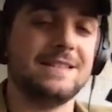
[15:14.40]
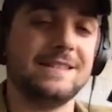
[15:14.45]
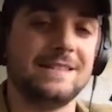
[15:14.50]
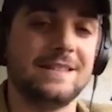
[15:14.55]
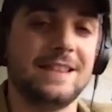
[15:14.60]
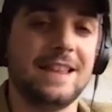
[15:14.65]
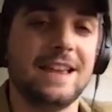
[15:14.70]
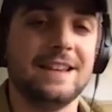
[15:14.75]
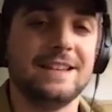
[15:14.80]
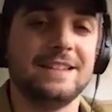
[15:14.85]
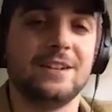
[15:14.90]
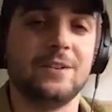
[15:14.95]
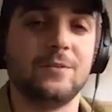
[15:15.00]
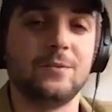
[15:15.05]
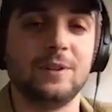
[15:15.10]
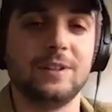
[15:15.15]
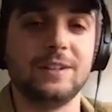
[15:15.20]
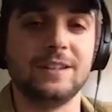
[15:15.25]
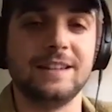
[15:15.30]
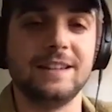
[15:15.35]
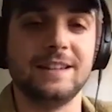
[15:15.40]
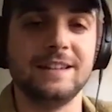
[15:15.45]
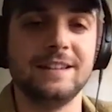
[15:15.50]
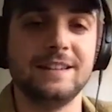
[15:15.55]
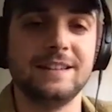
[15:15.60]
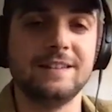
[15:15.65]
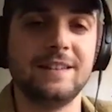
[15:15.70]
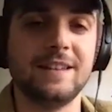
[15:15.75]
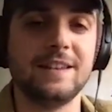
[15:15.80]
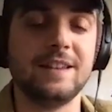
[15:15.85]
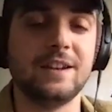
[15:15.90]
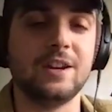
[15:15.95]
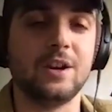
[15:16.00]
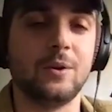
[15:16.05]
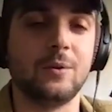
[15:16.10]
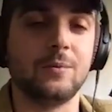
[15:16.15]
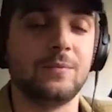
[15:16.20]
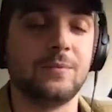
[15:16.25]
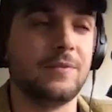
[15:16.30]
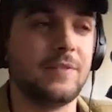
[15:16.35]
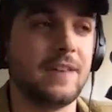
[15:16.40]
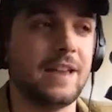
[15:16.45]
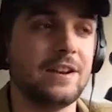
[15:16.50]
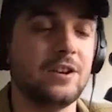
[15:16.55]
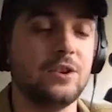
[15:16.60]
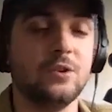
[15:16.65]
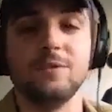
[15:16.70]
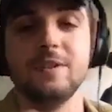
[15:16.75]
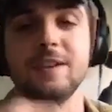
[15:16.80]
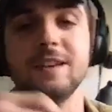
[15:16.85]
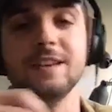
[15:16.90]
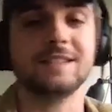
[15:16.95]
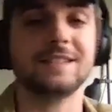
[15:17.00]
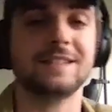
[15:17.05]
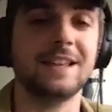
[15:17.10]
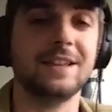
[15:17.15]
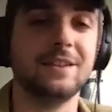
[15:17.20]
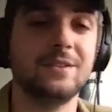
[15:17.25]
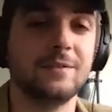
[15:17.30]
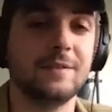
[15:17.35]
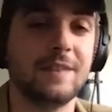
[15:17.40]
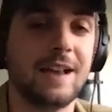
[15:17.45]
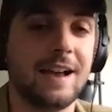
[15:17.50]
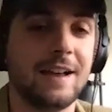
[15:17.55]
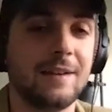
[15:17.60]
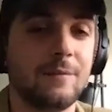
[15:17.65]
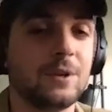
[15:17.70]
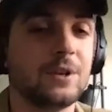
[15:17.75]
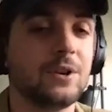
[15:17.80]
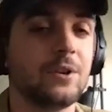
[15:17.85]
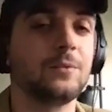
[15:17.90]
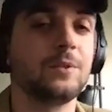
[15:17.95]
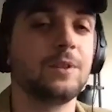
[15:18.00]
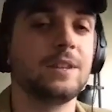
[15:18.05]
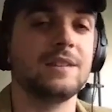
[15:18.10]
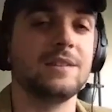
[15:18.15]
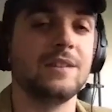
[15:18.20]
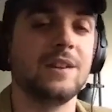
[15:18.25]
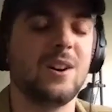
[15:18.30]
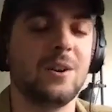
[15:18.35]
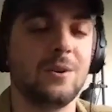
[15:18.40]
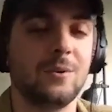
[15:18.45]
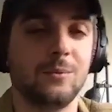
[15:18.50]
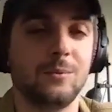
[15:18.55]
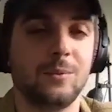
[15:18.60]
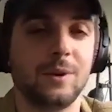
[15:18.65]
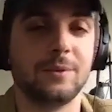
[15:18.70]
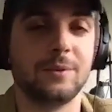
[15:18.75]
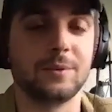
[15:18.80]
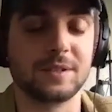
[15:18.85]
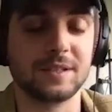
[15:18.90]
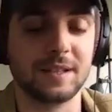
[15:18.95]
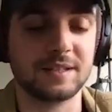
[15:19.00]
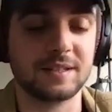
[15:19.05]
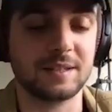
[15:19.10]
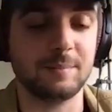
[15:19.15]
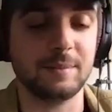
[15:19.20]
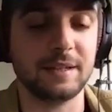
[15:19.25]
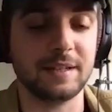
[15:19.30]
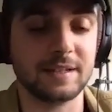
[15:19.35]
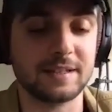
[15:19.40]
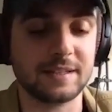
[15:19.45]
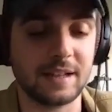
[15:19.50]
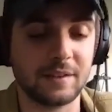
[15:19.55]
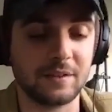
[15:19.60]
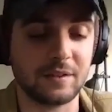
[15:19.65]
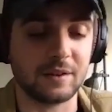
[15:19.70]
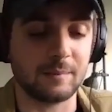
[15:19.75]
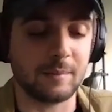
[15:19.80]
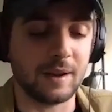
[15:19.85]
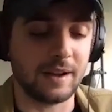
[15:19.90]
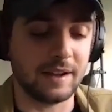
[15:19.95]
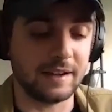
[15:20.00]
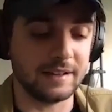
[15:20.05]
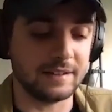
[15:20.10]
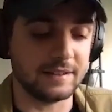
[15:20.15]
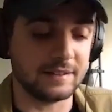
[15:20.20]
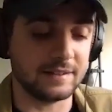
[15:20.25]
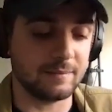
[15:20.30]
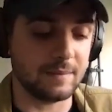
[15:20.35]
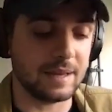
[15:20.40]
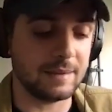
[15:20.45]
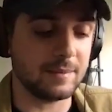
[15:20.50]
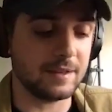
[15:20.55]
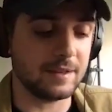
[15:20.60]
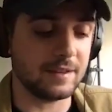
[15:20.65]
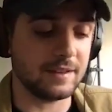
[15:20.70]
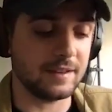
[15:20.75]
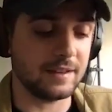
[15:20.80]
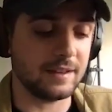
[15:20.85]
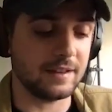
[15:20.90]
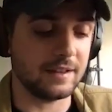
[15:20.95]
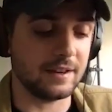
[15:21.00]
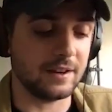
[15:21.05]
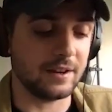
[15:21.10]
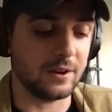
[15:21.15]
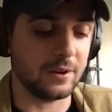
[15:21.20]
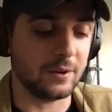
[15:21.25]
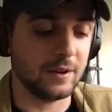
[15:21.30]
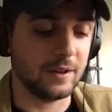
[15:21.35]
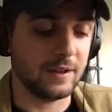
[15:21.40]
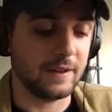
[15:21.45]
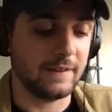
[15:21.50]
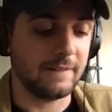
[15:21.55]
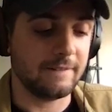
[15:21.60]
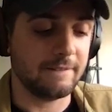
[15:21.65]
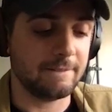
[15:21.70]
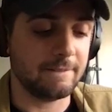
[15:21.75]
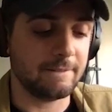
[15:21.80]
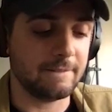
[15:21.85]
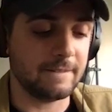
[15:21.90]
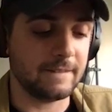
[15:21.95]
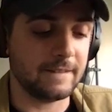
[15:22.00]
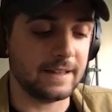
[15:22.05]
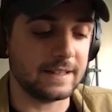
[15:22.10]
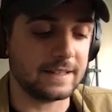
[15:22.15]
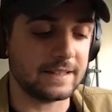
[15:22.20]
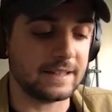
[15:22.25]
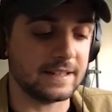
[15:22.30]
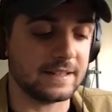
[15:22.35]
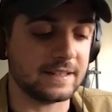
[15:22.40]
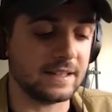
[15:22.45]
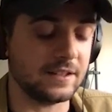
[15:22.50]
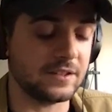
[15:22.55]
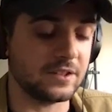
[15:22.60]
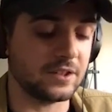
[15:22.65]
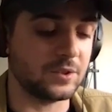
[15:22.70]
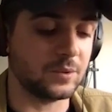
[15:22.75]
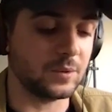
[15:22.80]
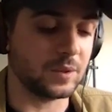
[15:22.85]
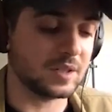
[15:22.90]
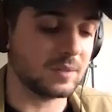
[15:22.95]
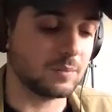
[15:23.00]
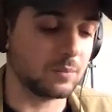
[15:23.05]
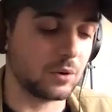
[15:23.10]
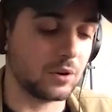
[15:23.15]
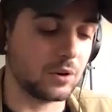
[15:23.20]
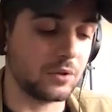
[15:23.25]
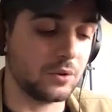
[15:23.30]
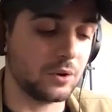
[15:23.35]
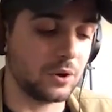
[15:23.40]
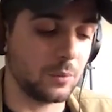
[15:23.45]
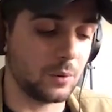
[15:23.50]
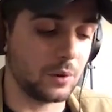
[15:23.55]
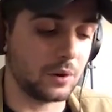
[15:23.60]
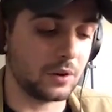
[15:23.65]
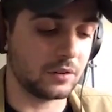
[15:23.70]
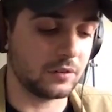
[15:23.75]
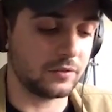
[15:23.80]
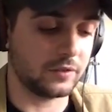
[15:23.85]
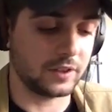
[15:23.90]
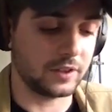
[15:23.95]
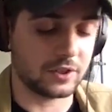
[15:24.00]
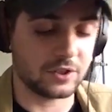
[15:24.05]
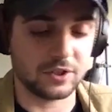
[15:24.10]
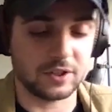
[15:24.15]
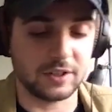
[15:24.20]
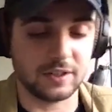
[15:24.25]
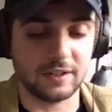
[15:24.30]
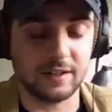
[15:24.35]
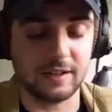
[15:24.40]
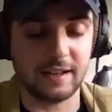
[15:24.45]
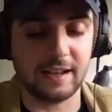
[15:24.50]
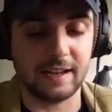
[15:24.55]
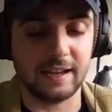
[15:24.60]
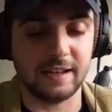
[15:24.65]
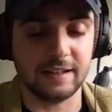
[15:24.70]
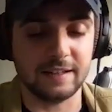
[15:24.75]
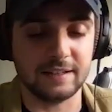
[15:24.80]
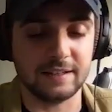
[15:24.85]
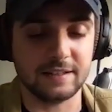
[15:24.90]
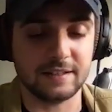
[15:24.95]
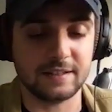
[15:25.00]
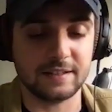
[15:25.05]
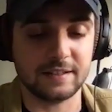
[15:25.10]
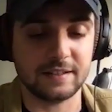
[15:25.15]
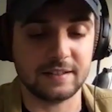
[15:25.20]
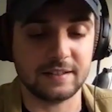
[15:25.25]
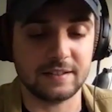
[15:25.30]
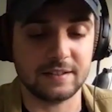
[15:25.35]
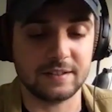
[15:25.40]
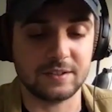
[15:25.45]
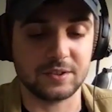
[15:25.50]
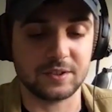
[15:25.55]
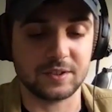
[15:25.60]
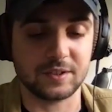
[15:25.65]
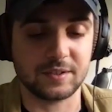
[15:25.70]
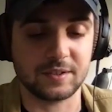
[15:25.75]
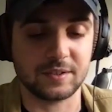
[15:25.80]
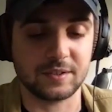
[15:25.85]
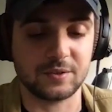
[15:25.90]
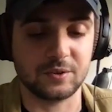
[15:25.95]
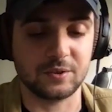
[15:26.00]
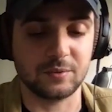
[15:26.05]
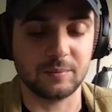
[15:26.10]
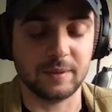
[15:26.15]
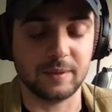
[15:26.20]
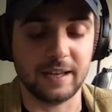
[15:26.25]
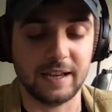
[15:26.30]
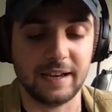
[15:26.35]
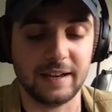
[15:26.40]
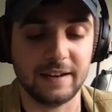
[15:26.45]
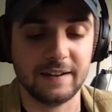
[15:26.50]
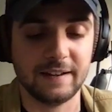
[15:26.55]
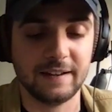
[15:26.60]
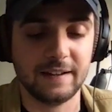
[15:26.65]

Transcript: they didn't really, you know, they knew this, they knew that. We don't really know what it was like to be inside their minds. Maybe, you know, it's easier to explore it through a work of fiction and to just assume that